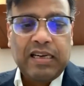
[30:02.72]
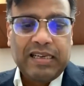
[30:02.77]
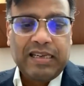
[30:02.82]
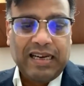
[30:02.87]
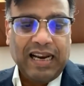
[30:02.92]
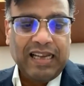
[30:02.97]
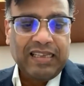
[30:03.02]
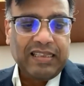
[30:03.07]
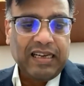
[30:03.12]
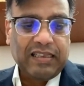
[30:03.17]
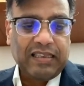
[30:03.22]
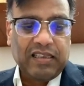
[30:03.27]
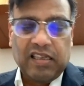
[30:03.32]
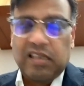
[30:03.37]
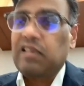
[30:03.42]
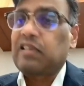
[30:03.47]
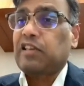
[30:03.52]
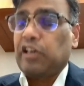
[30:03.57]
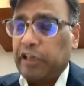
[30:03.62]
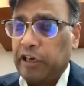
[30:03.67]

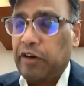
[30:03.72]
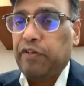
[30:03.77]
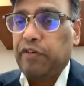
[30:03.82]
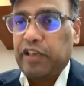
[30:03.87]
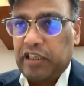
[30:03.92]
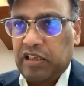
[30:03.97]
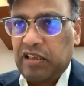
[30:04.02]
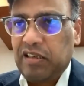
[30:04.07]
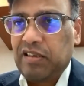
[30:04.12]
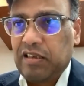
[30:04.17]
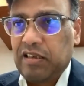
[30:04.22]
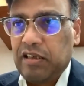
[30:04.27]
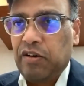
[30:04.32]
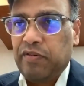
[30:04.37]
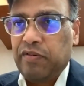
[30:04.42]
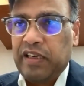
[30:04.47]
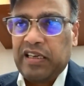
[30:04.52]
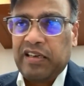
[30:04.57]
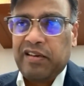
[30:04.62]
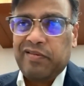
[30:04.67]
transactions,
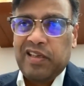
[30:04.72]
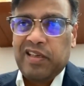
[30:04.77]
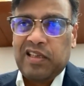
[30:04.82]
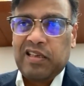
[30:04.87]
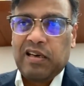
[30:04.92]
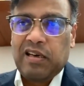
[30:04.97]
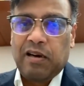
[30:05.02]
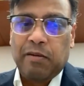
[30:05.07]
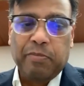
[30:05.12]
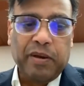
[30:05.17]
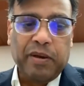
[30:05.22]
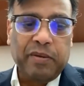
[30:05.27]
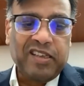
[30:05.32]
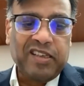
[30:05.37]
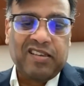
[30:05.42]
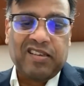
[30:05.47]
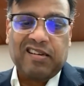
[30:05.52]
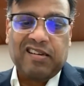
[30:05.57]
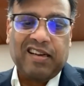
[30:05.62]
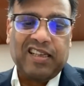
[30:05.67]
innovative digital
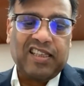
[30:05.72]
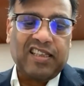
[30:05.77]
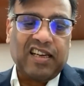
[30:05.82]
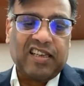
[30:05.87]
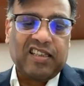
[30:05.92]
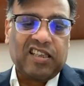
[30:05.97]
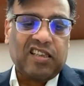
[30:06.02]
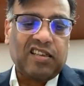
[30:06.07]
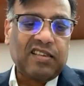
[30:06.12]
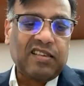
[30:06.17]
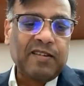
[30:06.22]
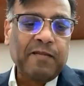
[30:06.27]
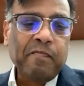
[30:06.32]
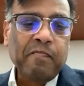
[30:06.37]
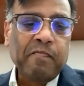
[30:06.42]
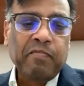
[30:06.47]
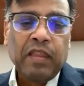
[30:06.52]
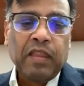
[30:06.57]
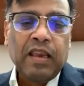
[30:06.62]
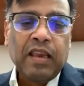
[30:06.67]
payments transactions.
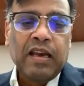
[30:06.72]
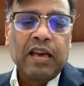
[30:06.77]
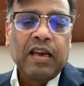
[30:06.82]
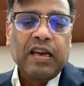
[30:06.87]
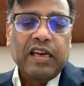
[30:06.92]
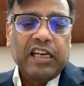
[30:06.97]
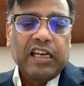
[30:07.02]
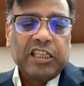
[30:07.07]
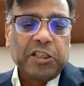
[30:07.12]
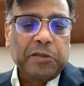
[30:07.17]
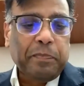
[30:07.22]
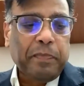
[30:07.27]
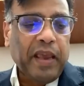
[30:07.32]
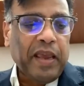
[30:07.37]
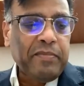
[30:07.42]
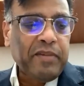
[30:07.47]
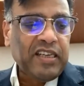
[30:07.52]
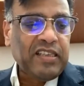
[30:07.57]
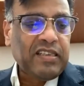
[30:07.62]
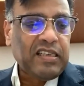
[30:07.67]
Its
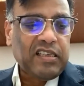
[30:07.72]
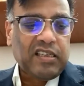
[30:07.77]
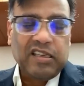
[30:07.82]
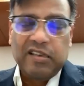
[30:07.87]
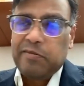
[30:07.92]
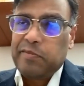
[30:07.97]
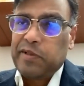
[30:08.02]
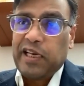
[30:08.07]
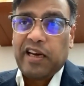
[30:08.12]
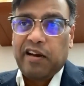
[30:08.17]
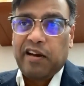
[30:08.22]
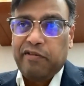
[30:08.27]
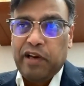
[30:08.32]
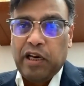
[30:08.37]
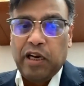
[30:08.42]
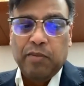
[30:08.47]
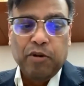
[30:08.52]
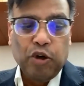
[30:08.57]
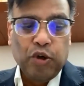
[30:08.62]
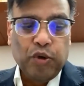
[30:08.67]
payment systems are
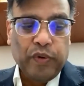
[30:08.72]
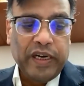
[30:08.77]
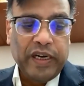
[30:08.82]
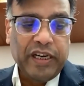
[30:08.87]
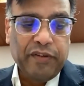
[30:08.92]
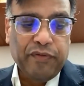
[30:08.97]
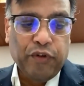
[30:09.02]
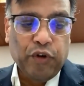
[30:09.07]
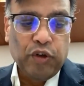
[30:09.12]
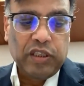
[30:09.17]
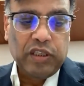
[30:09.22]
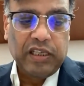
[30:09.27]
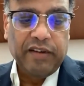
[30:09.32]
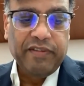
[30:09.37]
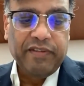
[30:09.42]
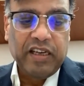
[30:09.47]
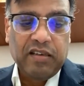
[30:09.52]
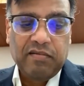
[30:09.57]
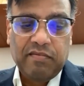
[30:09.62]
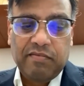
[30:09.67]
available
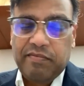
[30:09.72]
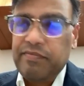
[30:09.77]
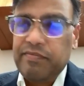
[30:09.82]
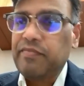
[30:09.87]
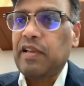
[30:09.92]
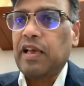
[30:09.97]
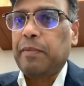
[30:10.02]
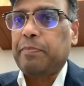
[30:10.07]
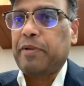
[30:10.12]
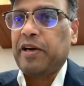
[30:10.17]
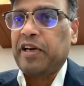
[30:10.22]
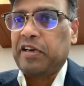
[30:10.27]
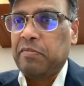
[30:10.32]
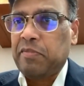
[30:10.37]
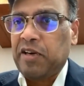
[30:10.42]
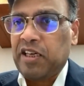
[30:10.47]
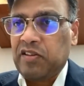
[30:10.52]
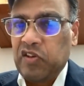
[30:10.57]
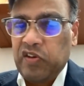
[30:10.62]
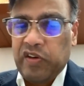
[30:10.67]
24/7. They are pretty
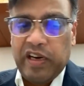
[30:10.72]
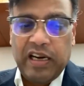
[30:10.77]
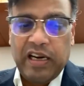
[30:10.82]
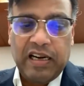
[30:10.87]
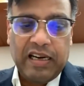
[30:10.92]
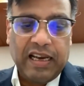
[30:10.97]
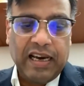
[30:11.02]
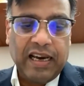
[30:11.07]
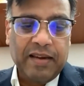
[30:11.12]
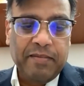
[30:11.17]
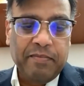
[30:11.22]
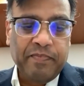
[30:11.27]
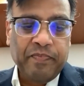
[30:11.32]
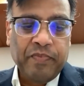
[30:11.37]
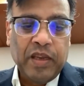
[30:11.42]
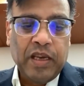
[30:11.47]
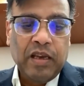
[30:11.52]
much real time